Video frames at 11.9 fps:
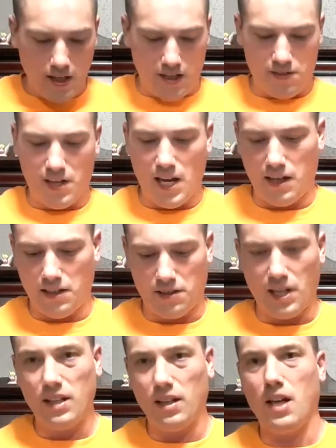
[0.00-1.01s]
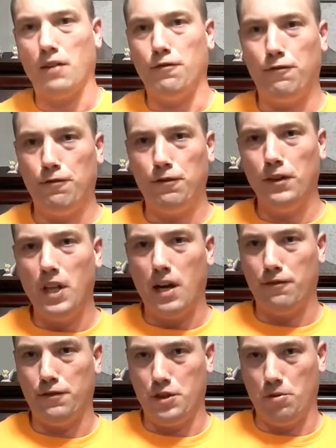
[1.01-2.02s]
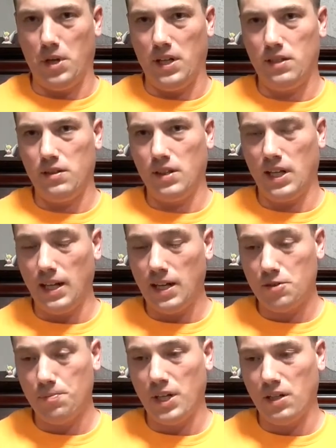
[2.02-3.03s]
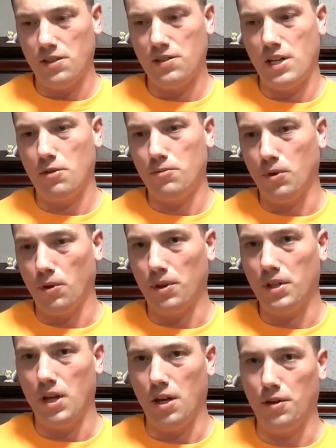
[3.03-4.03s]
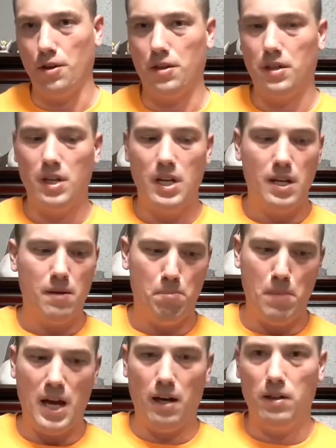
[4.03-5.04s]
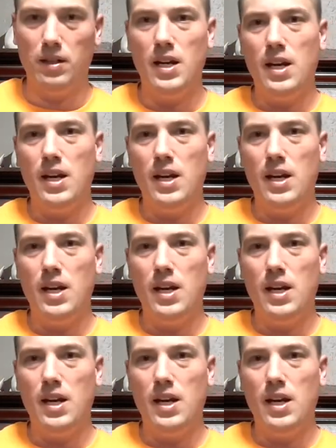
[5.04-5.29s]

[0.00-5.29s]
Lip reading: is that it's got a lot of fluff to it, and that's because they're worn under mail.